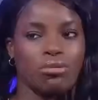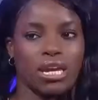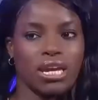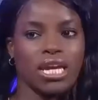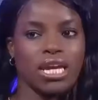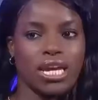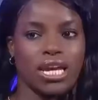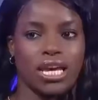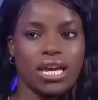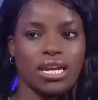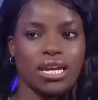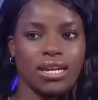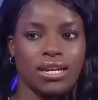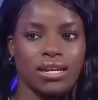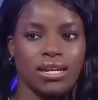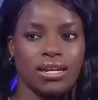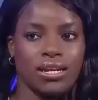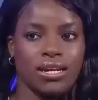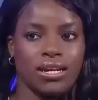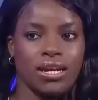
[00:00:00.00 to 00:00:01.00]
bringing in
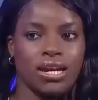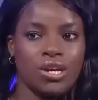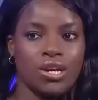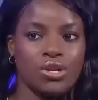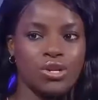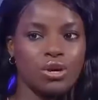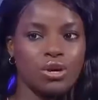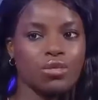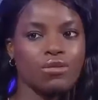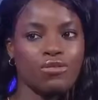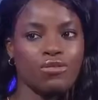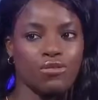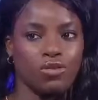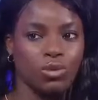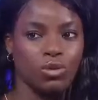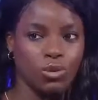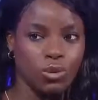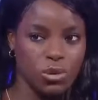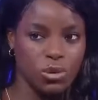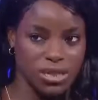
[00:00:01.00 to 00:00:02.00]
another
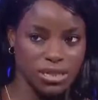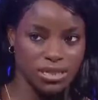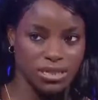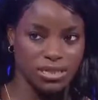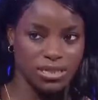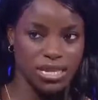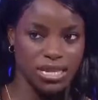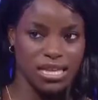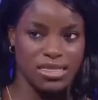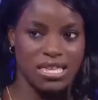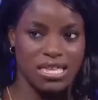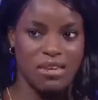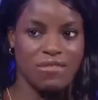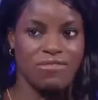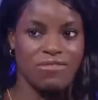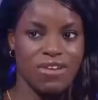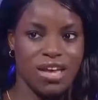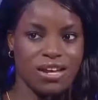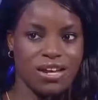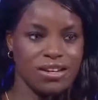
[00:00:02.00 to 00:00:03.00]
forward in the
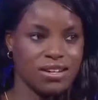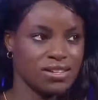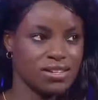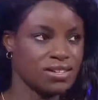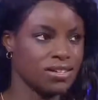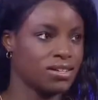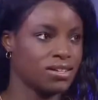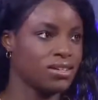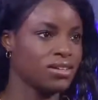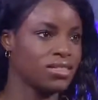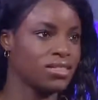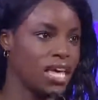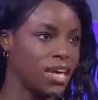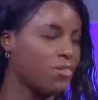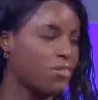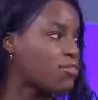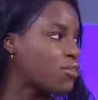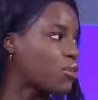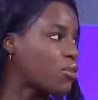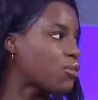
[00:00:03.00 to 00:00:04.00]
event
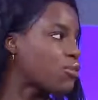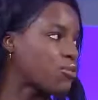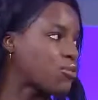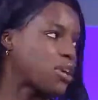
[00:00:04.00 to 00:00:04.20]
their front